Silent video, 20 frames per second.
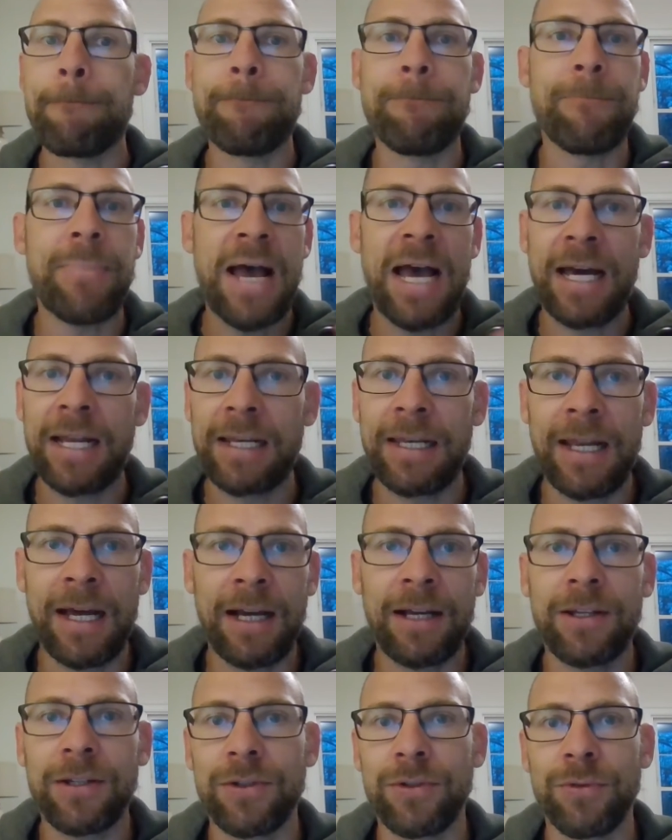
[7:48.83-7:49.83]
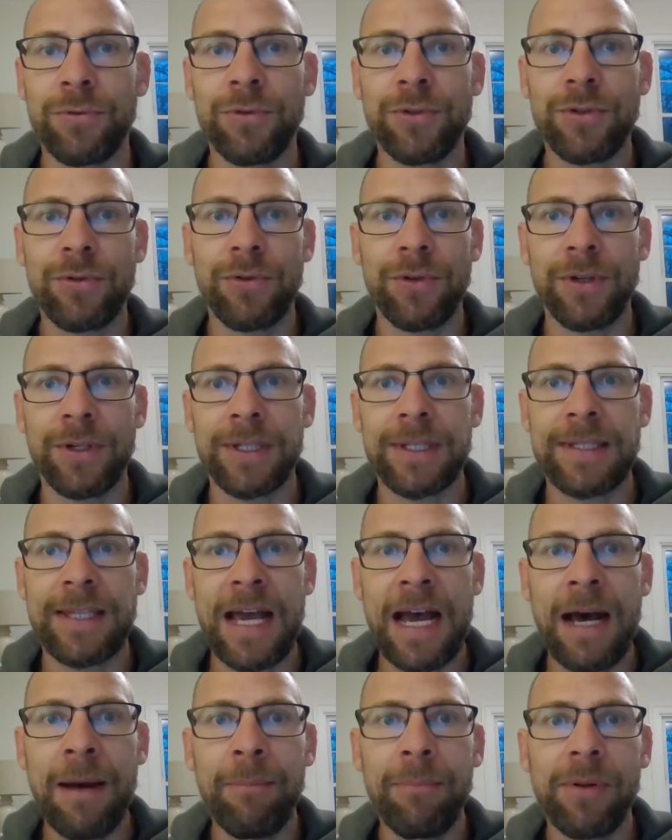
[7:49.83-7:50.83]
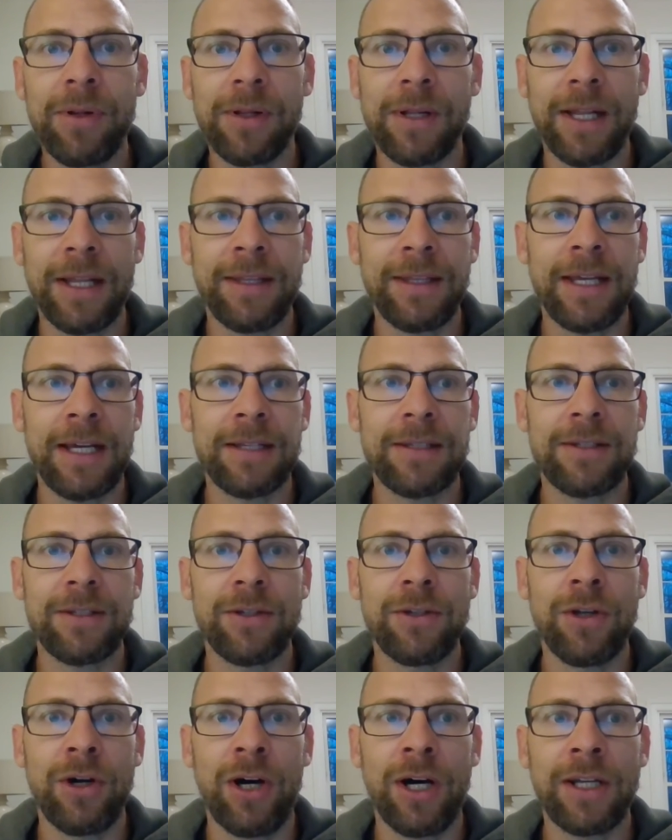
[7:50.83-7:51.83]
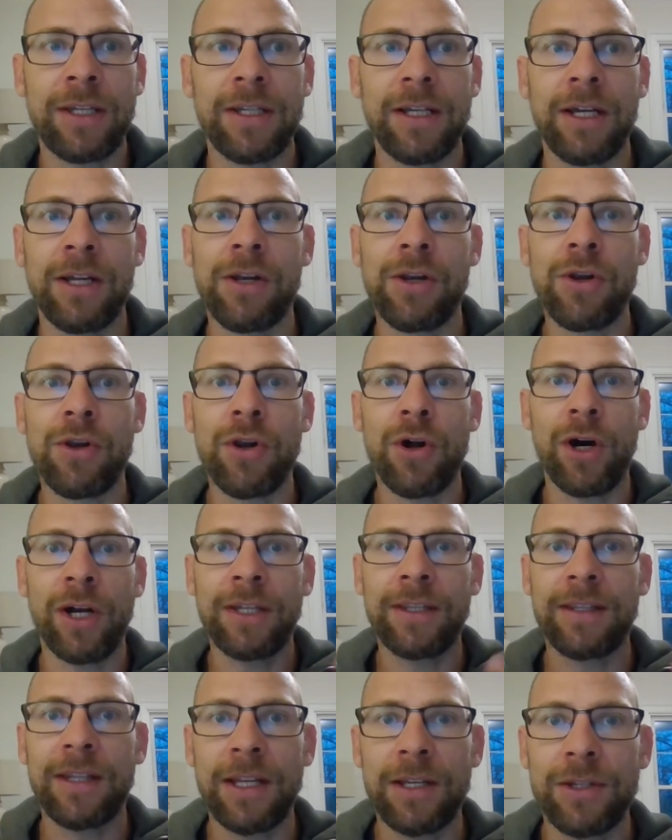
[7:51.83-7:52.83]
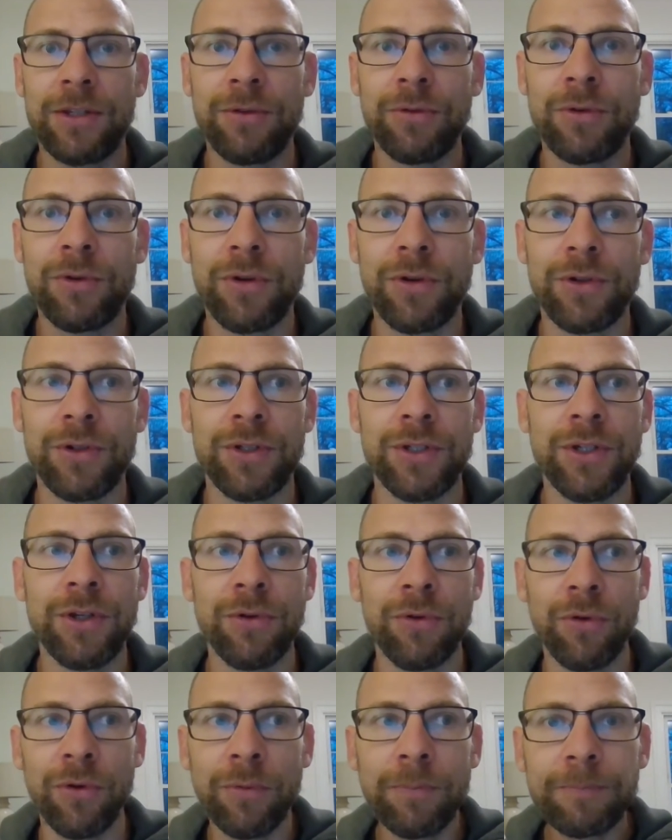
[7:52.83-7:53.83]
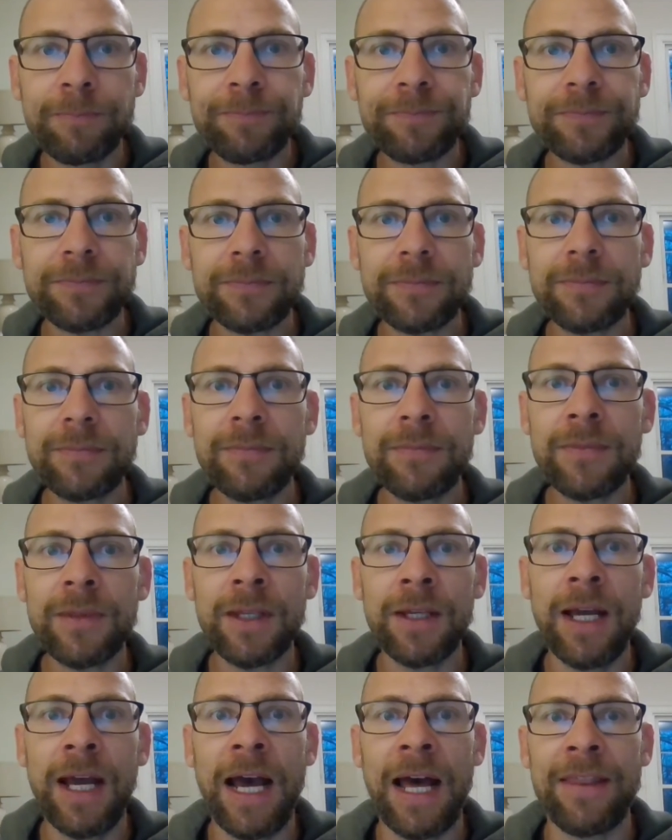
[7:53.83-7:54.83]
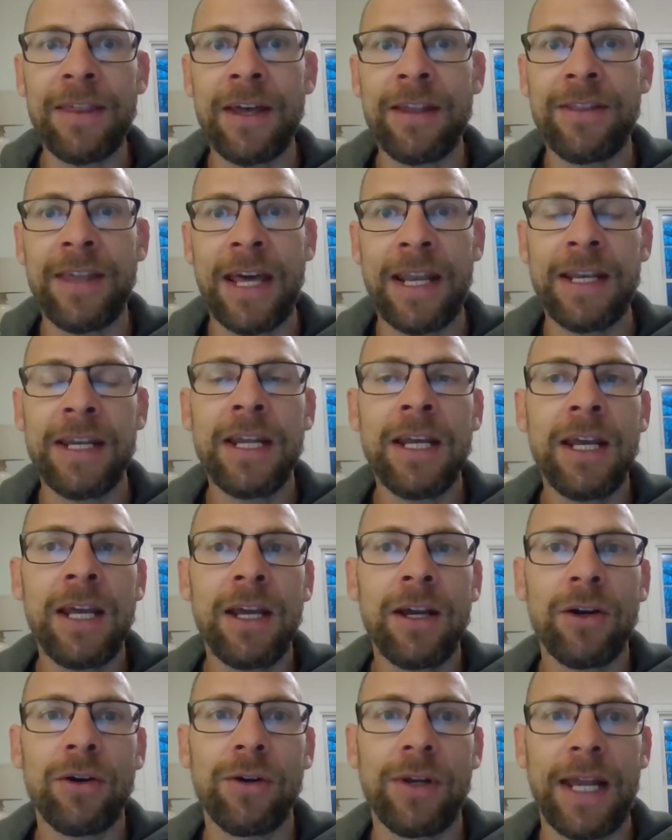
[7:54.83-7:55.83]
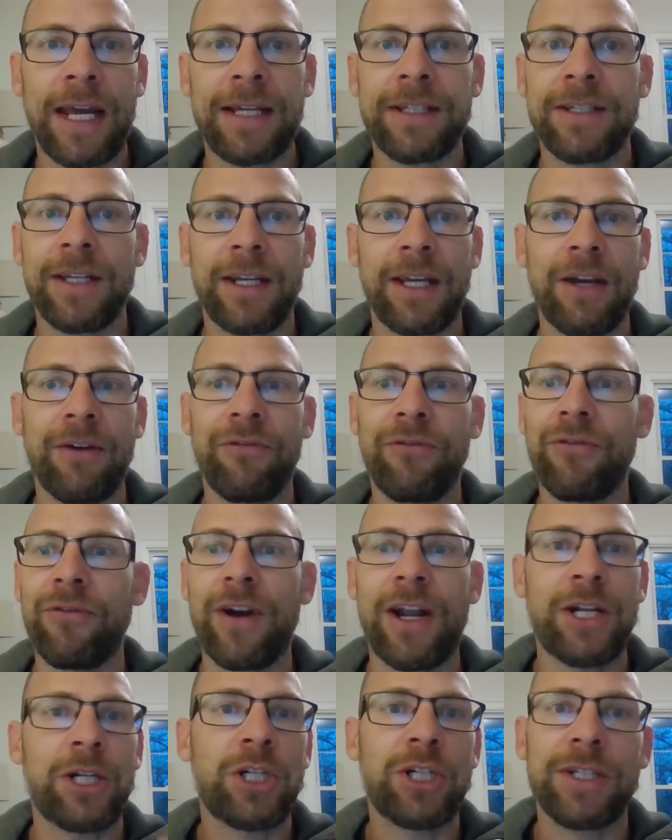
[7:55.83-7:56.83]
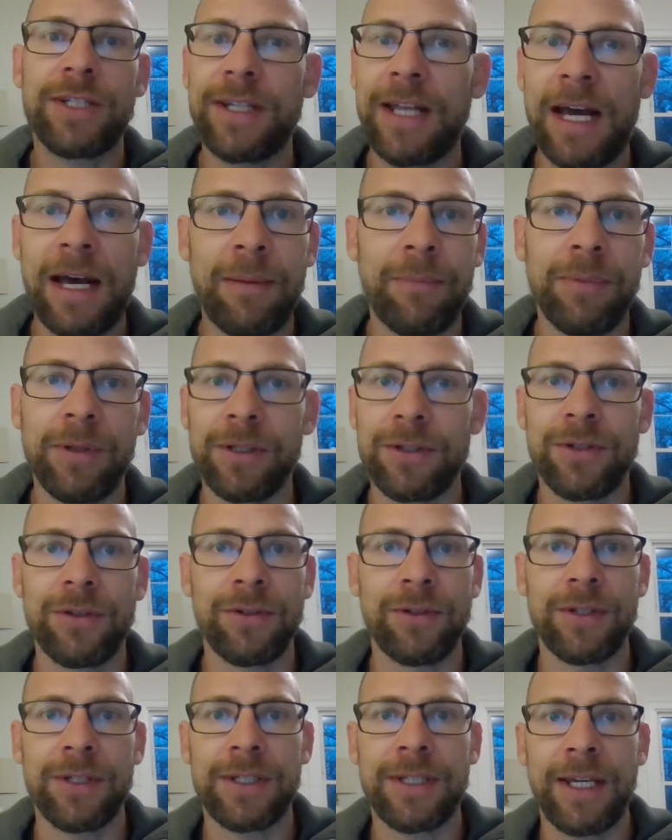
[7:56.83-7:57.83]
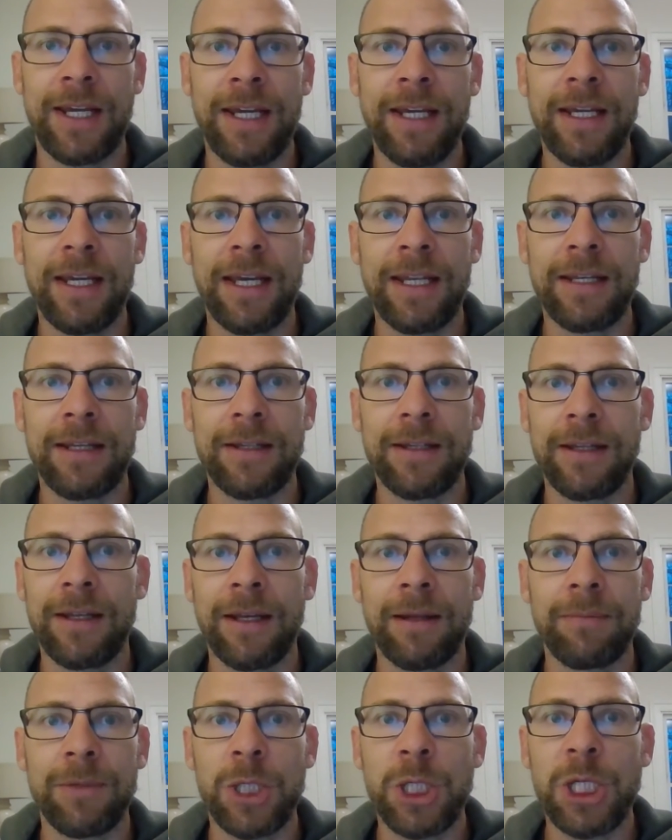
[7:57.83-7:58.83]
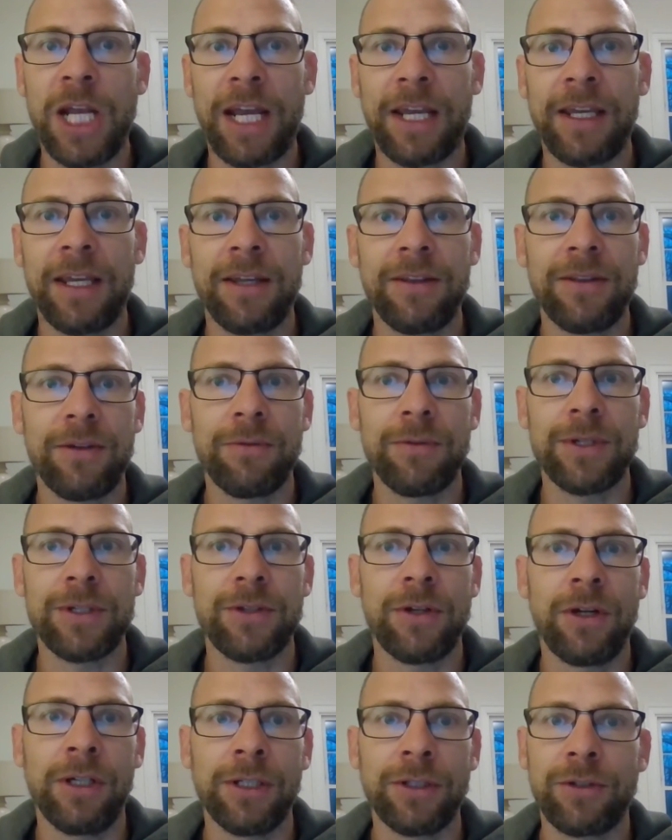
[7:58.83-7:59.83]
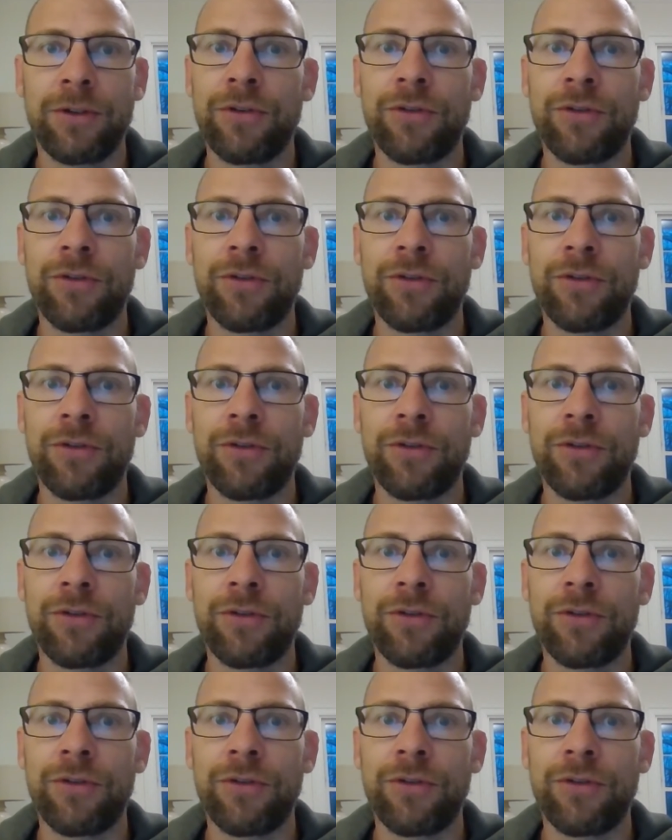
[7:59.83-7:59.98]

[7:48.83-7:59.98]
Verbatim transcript: bad luck due to your sample, and there's not a lot that you could do other than collecting a fresh sample, so to say, and um, checking the result,